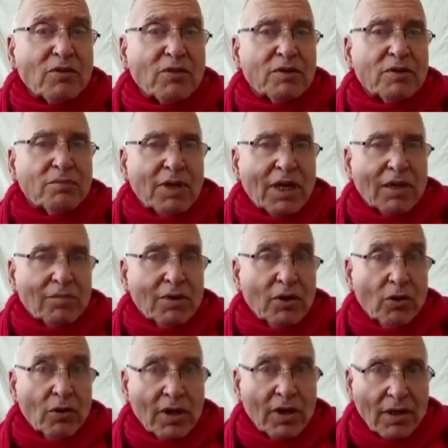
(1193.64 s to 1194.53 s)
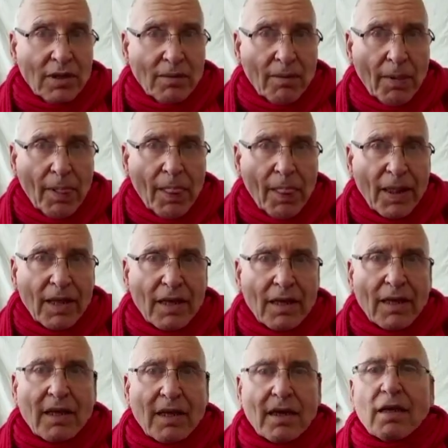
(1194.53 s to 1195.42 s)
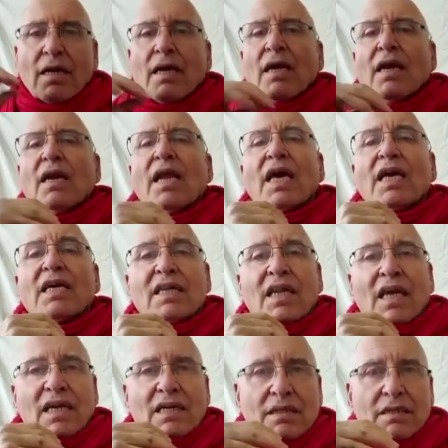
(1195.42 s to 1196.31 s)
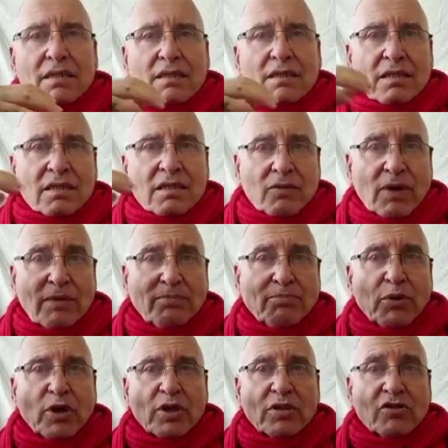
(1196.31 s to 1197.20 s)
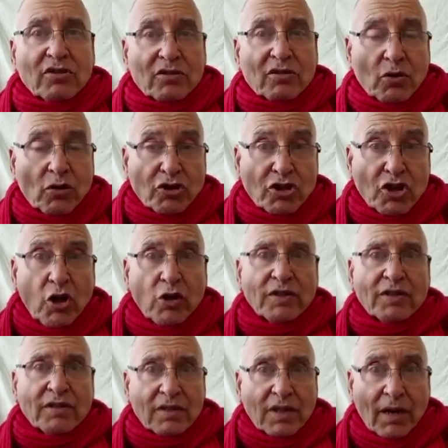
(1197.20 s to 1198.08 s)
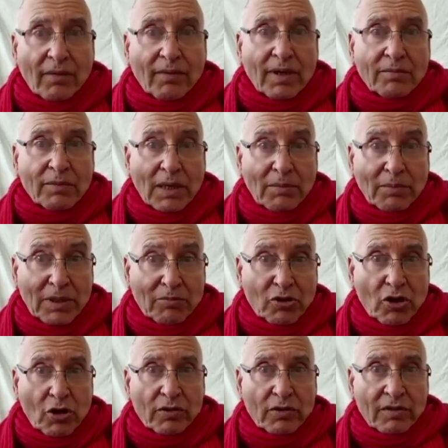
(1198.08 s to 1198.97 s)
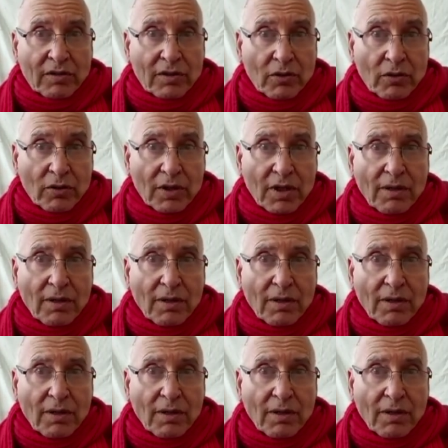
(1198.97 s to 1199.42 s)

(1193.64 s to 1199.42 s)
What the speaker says: of the Bible. Okay. Like there's one poet that's called Shlonsky, Abraham Shlonsky. Okay.